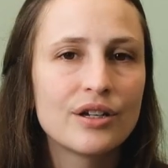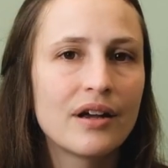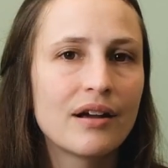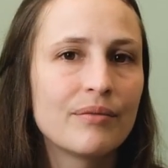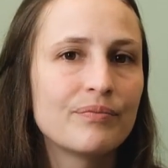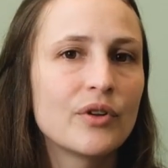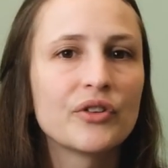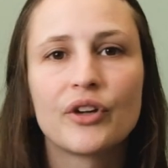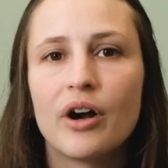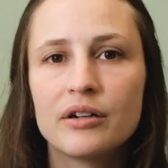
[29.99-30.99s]
a
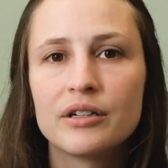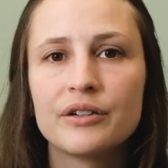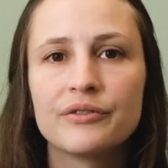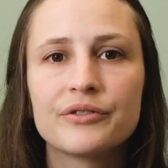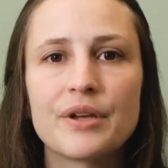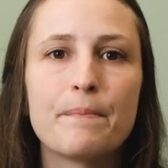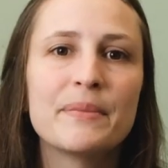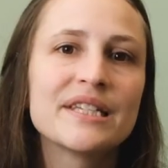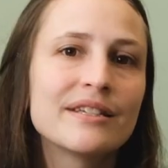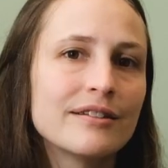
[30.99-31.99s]
scarf, some
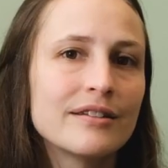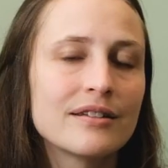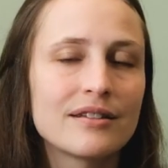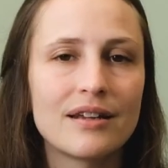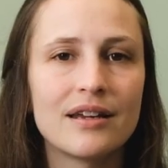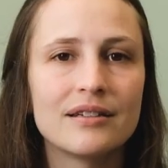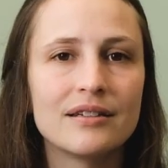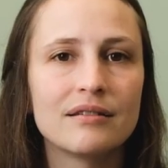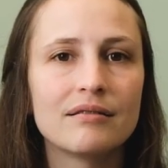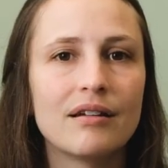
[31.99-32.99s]
mittens
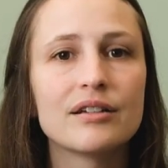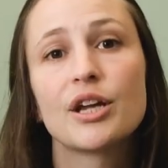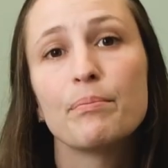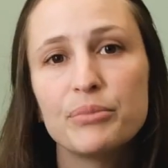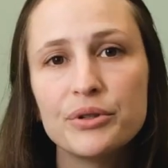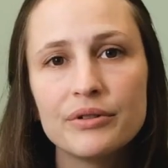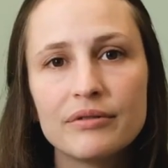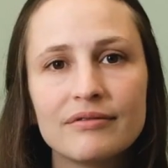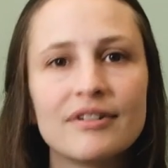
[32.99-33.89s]
and a jumper